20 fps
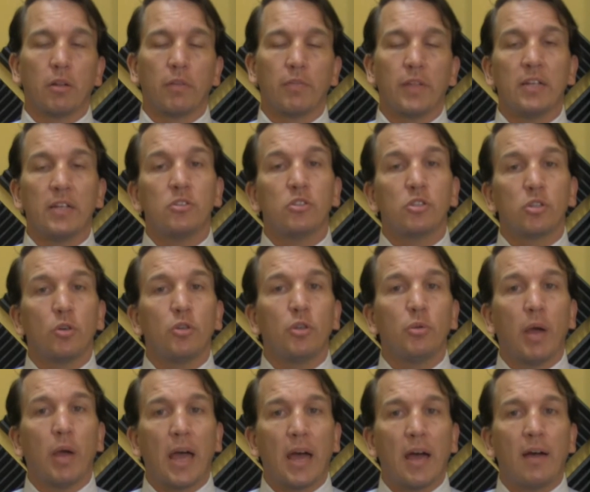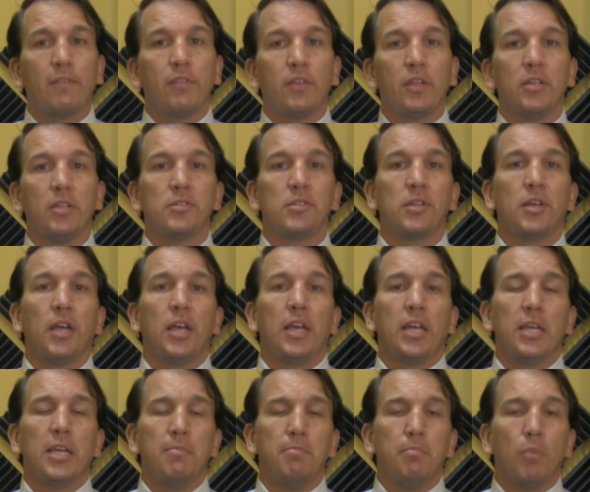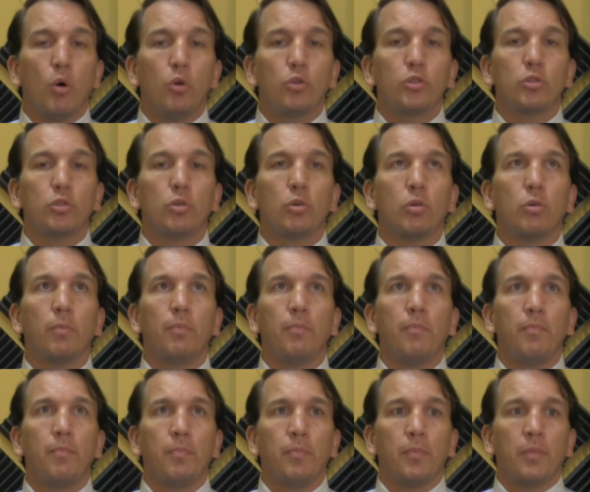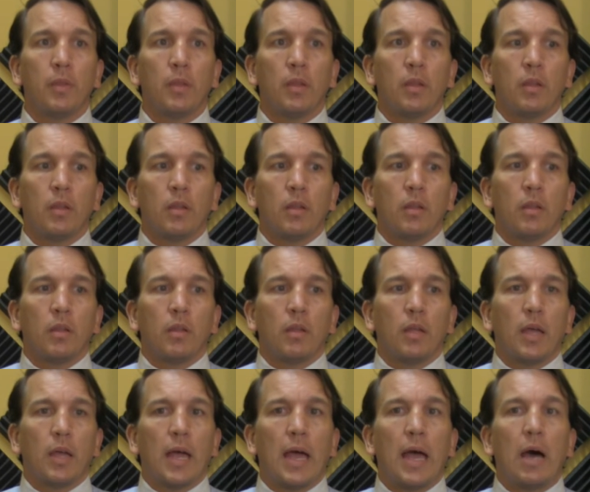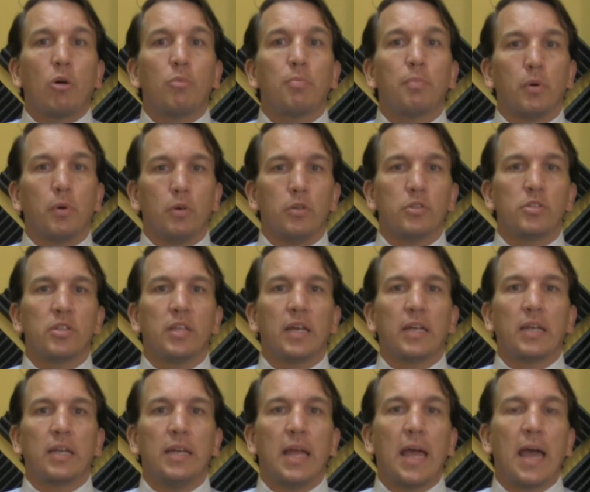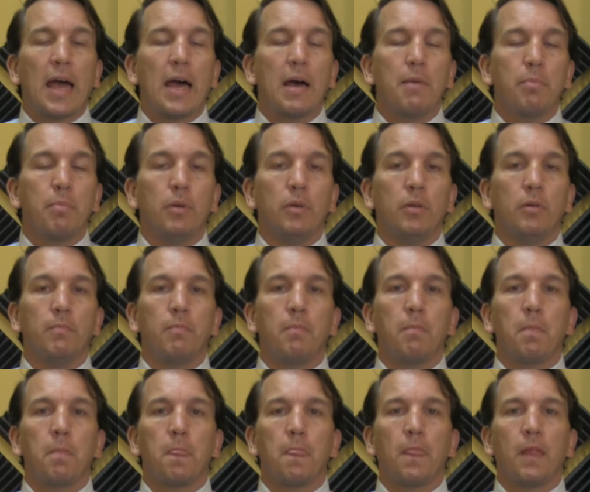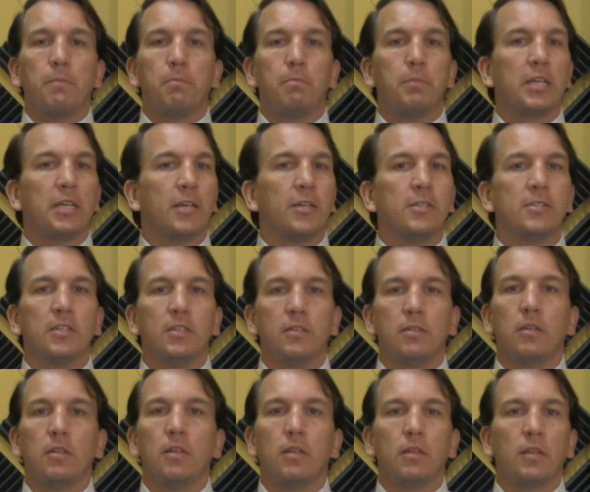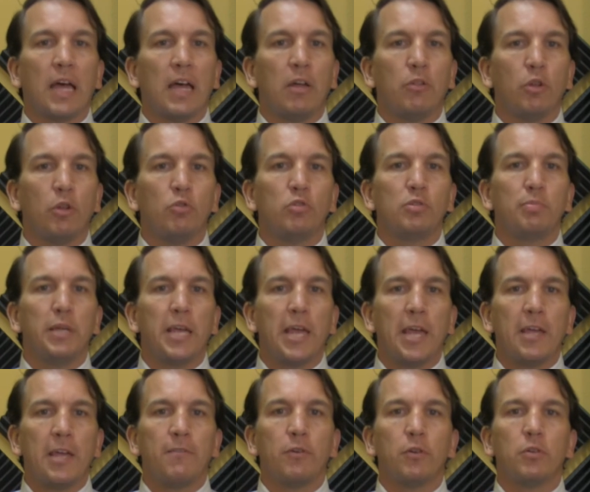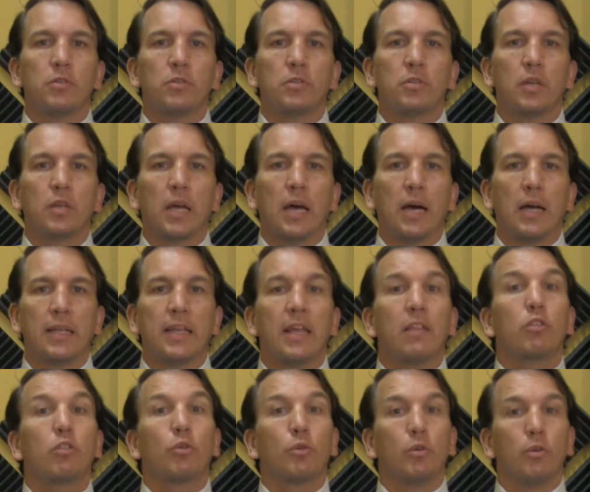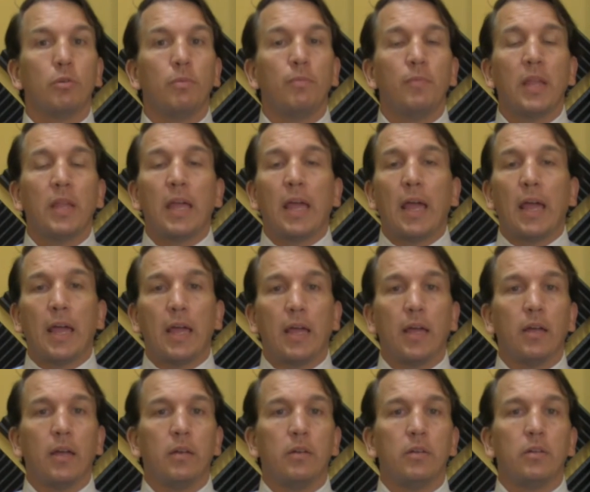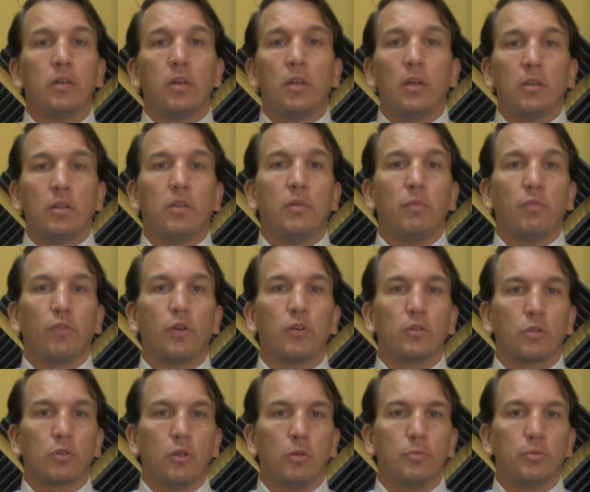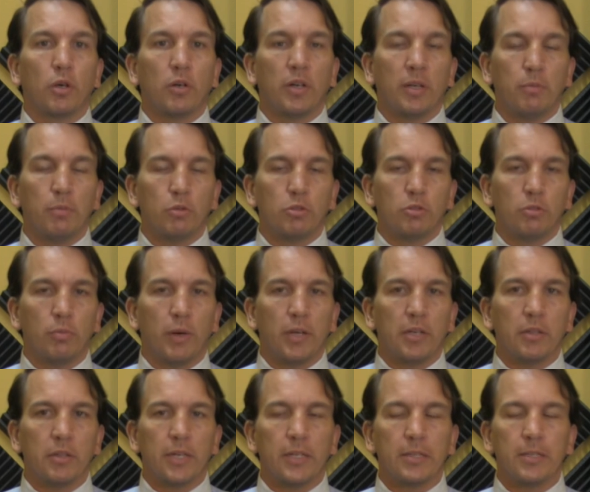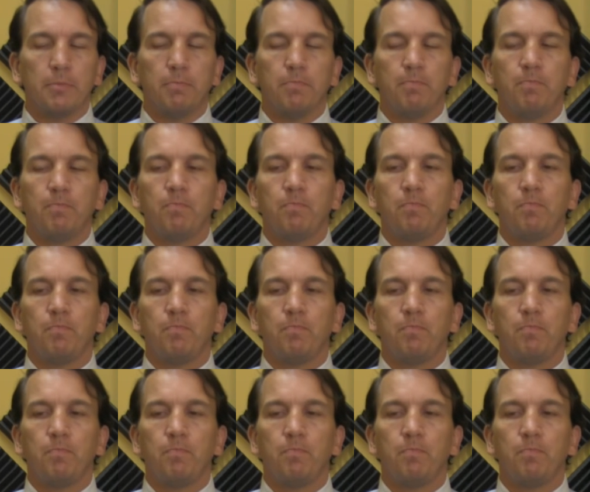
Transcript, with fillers: all of that. And so you have these emotional outbursts that can happen because those behaviors get through and the frontal lobes aren't able to regulate them.